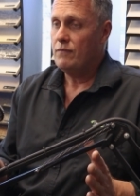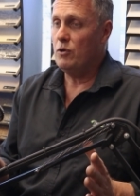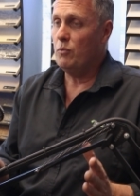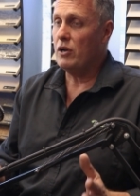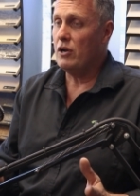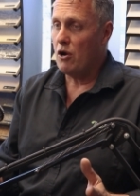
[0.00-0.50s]

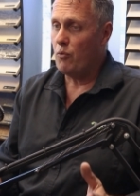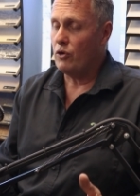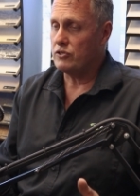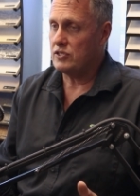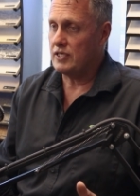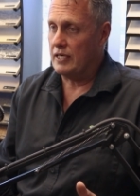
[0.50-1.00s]
You want to know
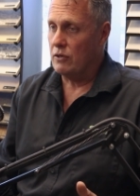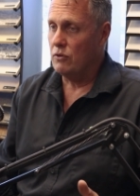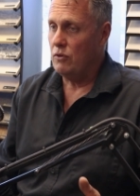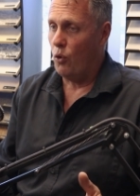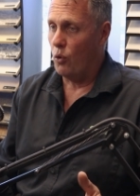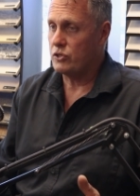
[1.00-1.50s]
what
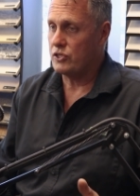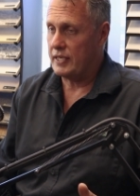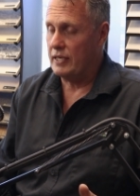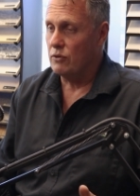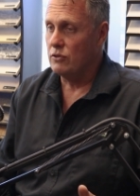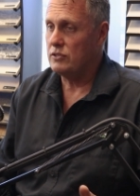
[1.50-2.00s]
skill or
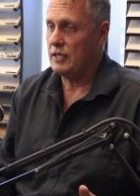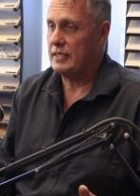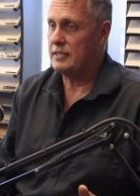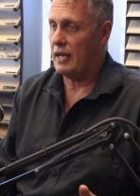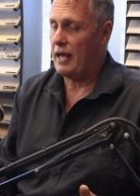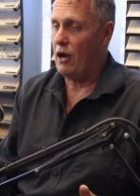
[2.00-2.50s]
skills
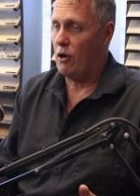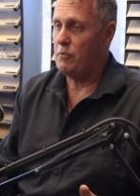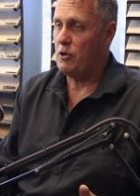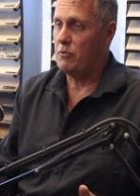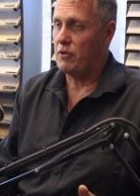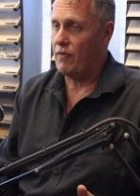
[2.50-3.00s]
is going to
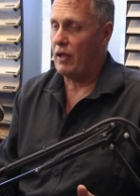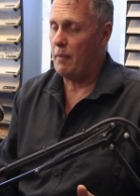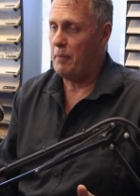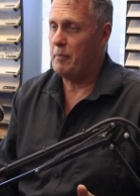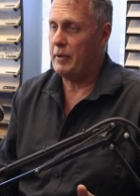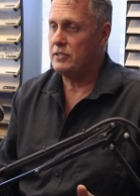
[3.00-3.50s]
help you
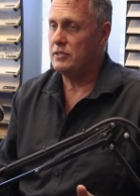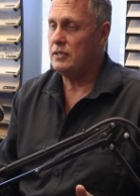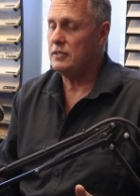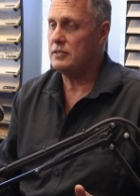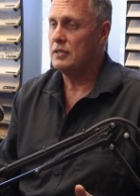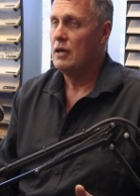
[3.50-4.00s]
develop a
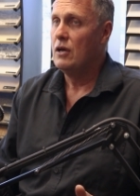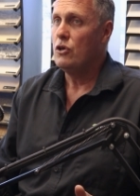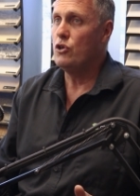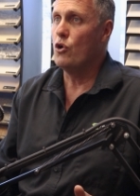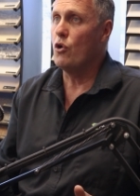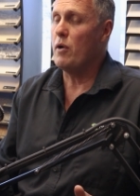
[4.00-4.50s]
business?
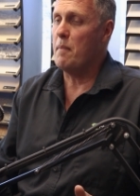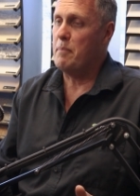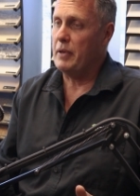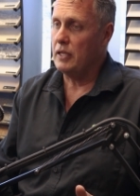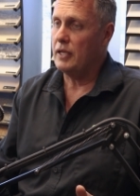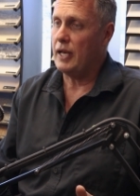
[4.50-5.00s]
Your
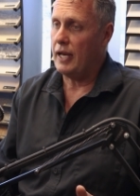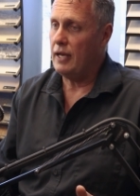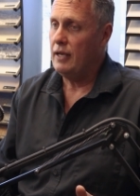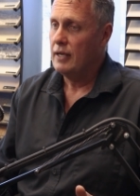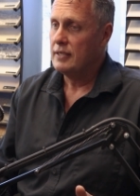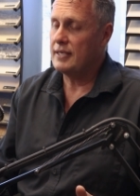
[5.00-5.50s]

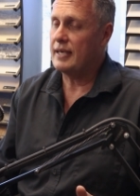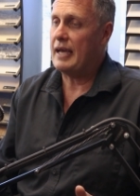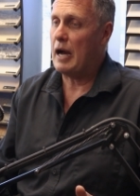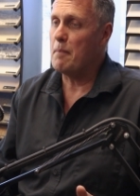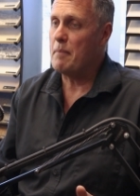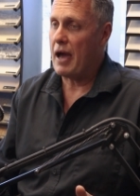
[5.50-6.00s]
ability to
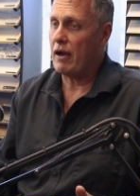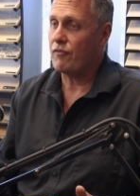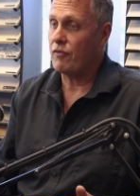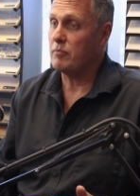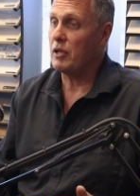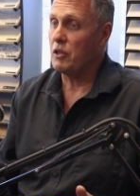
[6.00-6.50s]
come back
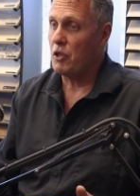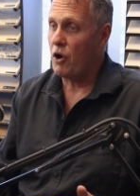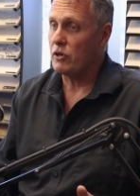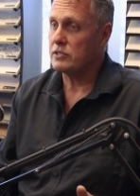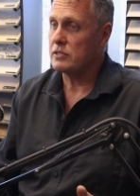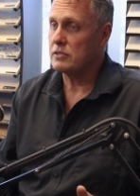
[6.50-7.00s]
from a
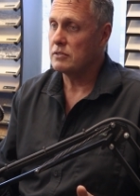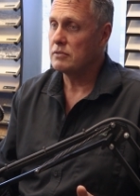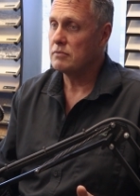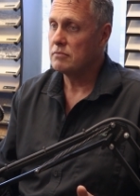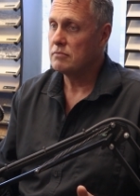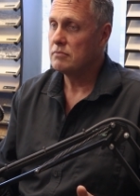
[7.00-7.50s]
loss
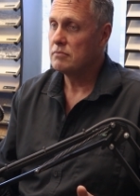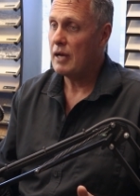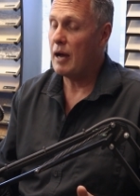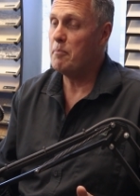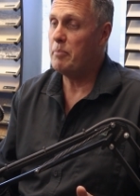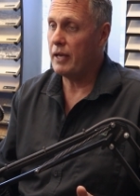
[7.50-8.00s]

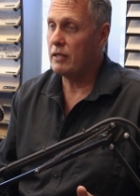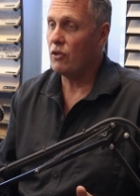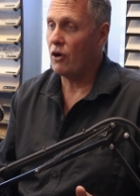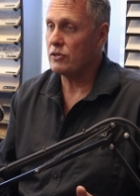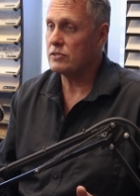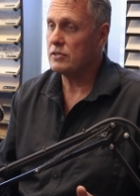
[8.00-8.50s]
a big
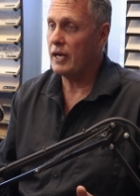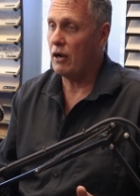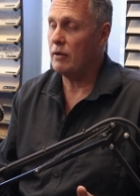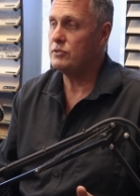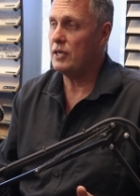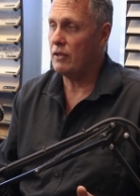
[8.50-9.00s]
loss. And
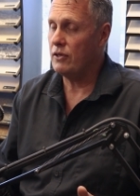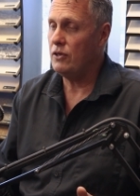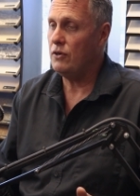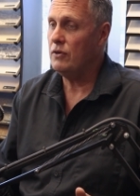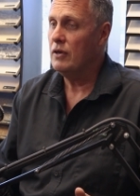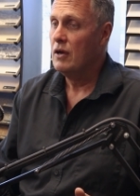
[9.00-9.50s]
I'm
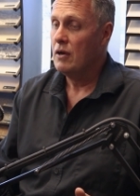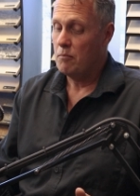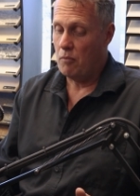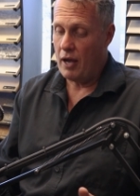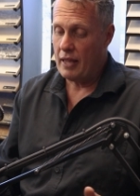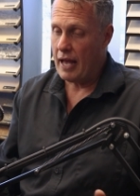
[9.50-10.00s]
telling you,
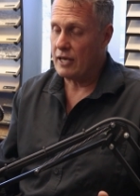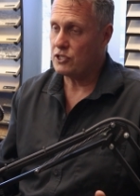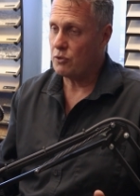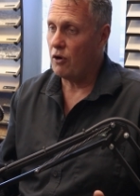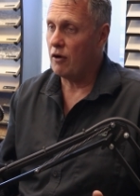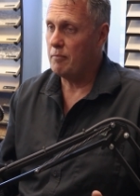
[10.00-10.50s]
my
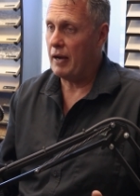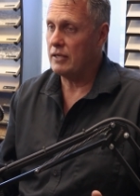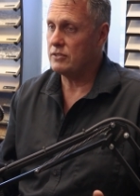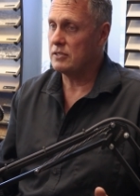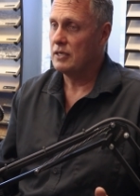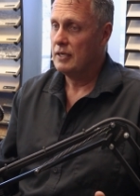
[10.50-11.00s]
last 12
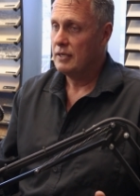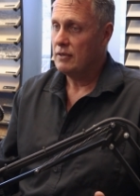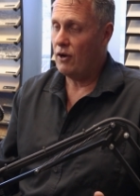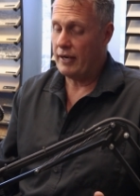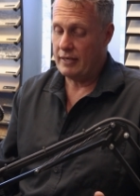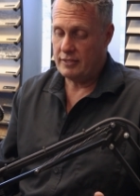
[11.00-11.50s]
months,
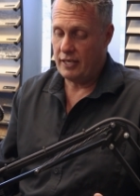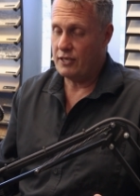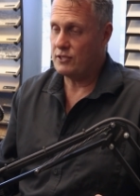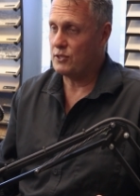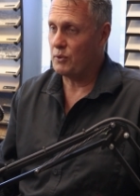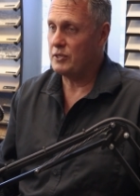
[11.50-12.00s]
I could tell
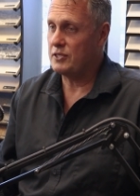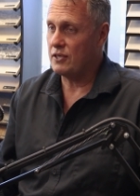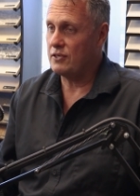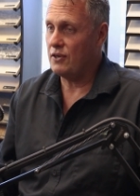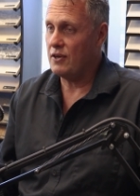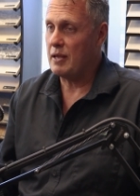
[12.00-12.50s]
you stories that
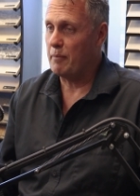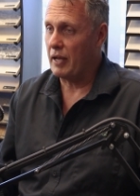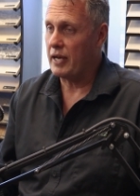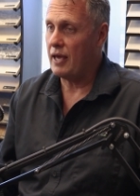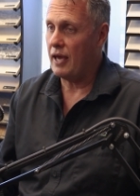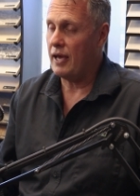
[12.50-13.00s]
would turn your
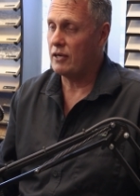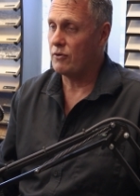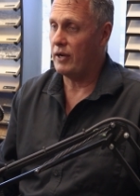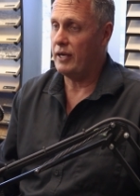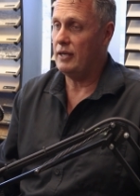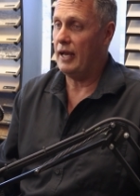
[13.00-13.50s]
bloody hair
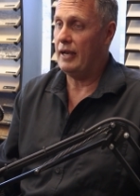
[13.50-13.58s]
green.